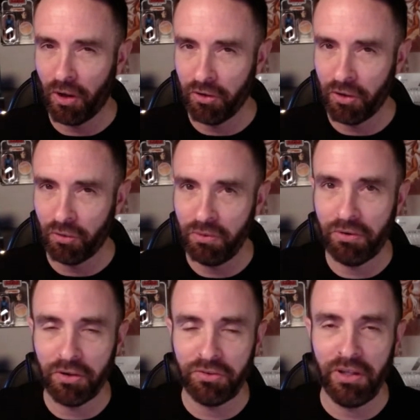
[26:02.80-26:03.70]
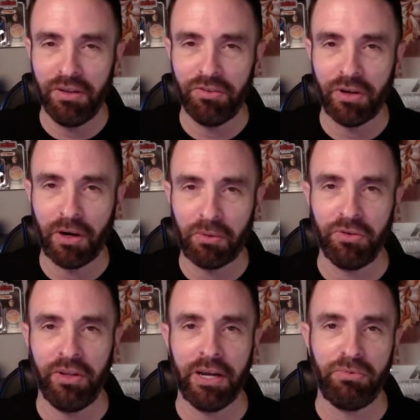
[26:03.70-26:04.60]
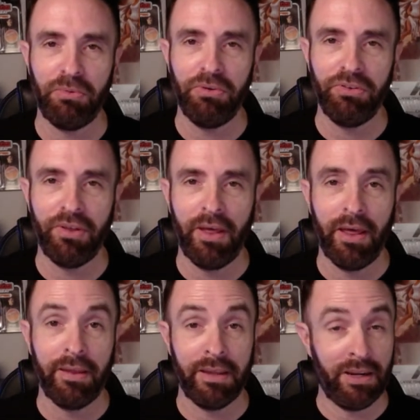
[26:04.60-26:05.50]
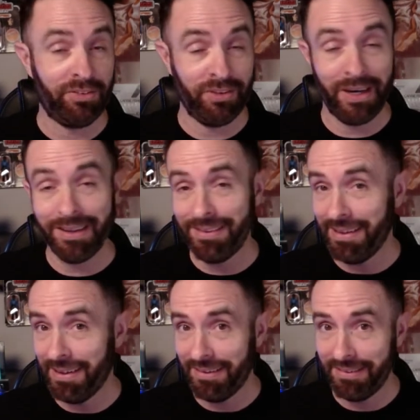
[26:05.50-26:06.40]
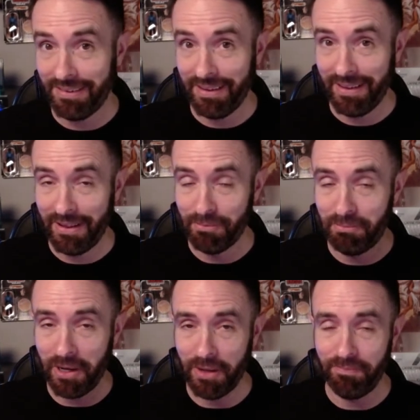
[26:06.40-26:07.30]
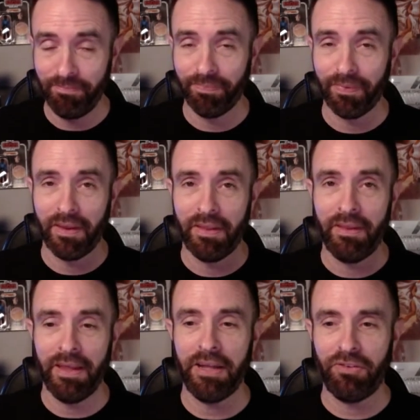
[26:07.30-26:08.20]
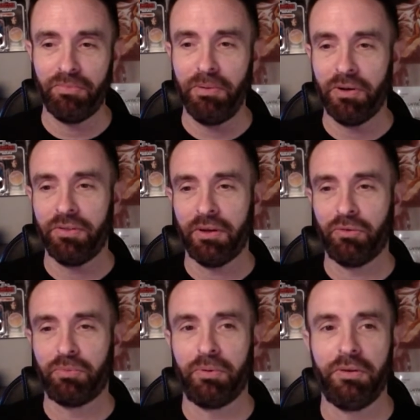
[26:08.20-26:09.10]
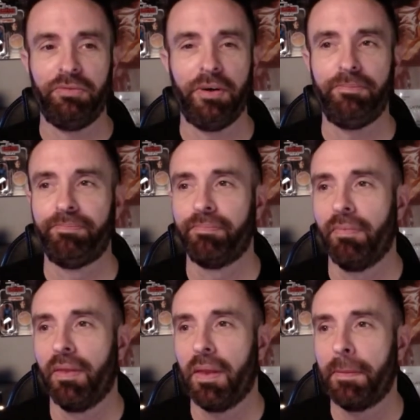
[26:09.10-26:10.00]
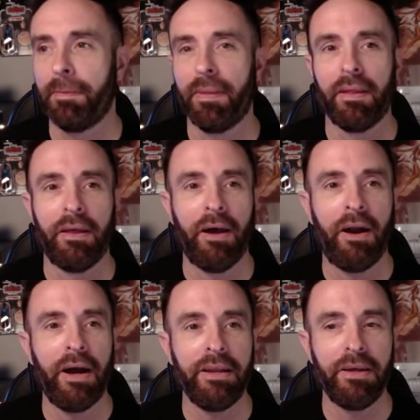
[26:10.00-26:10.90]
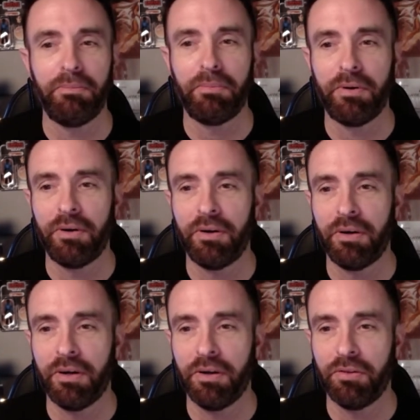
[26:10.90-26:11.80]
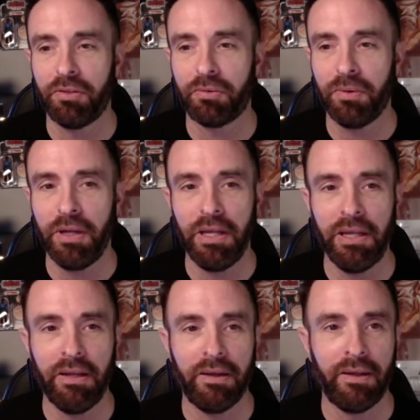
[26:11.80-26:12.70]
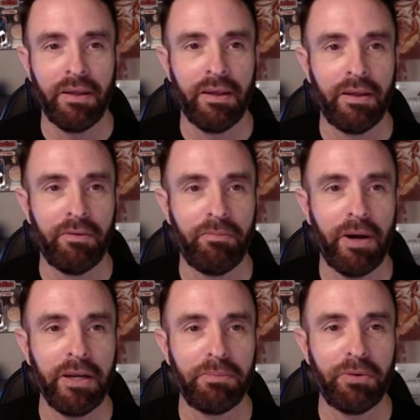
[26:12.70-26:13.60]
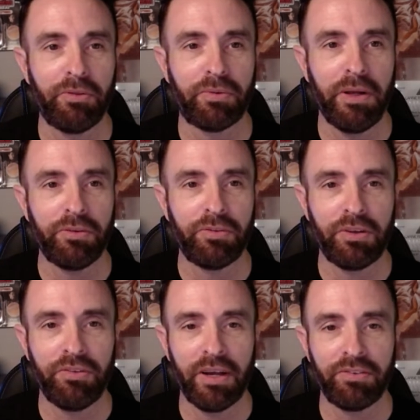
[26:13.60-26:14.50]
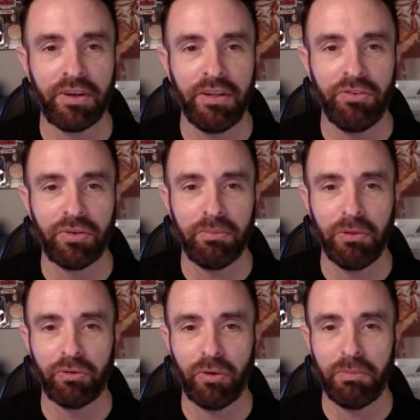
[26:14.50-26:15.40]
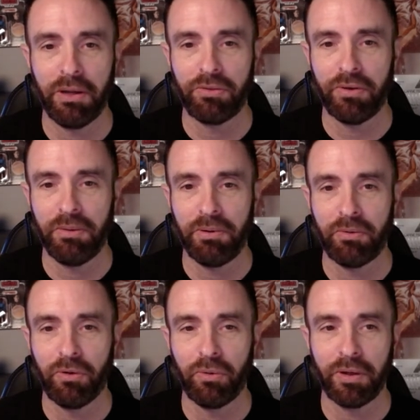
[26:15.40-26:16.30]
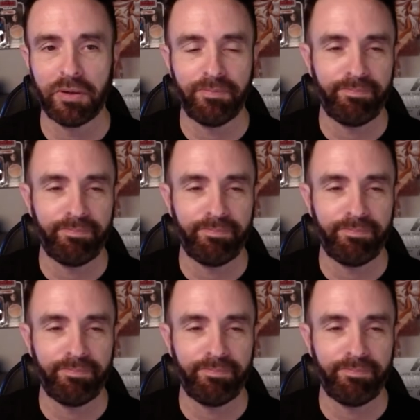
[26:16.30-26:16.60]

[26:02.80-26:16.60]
all know, we've all seen in Star Wars and action movies, that it's not the end. But that spear thing was pretty fun. All right, number 3. My number 3, looks like Zach's got his 3. I'm going to throw my 3 up here real quick,